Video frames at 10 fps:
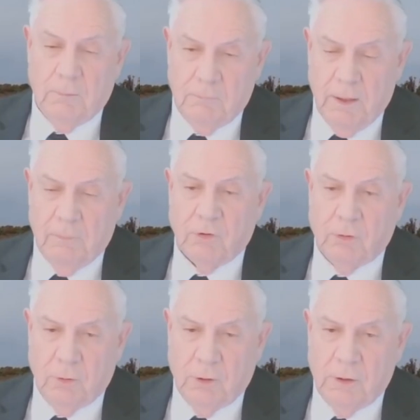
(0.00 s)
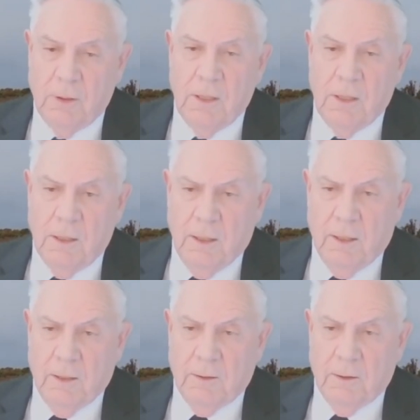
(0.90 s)
Absolutely.
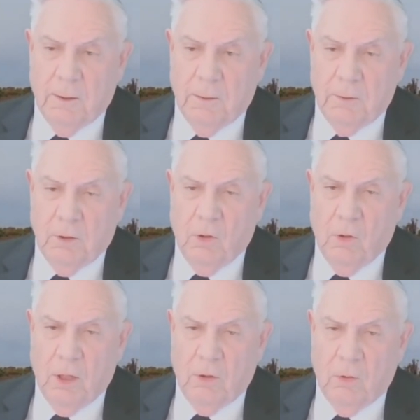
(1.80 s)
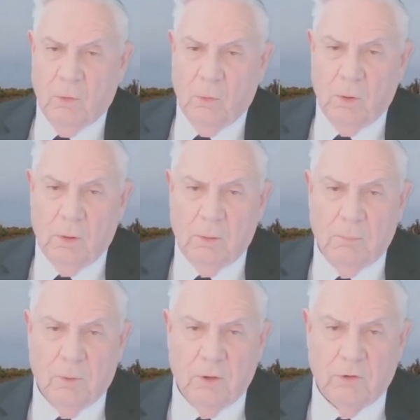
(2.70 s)
And, uh, you know, I know uh,
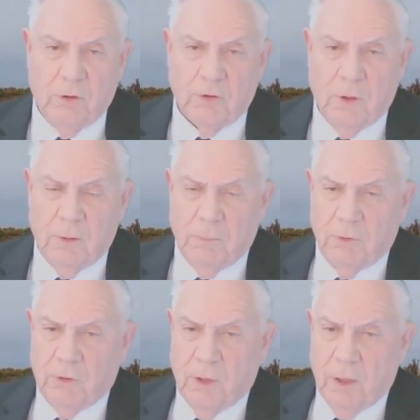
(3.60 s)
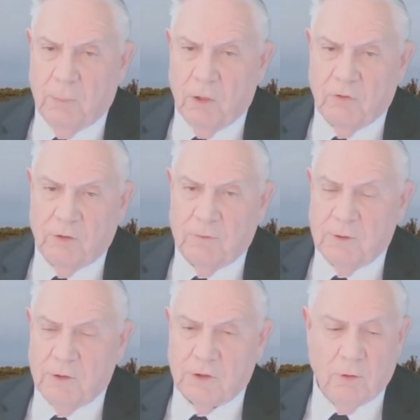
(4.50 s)
President Trump is not perfect.
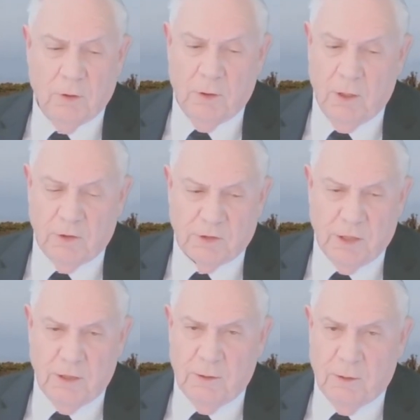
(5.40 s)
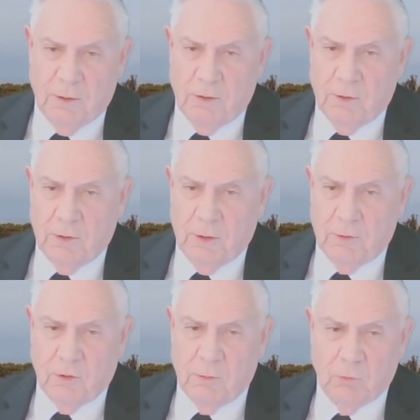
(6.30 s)
He's certainly not a saint in
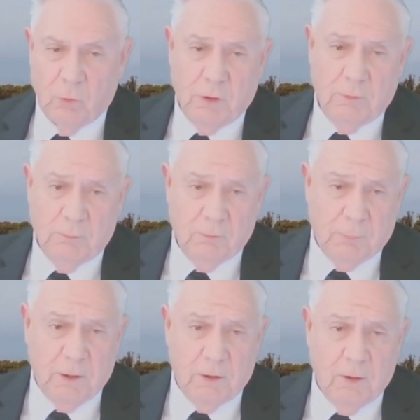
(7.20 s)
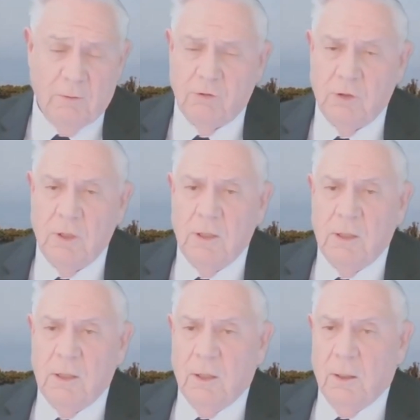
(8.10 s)
terms we speak of.
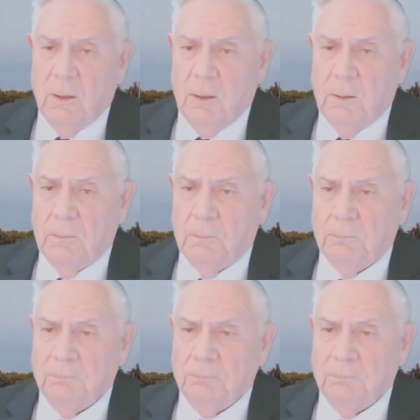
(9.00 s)
Um,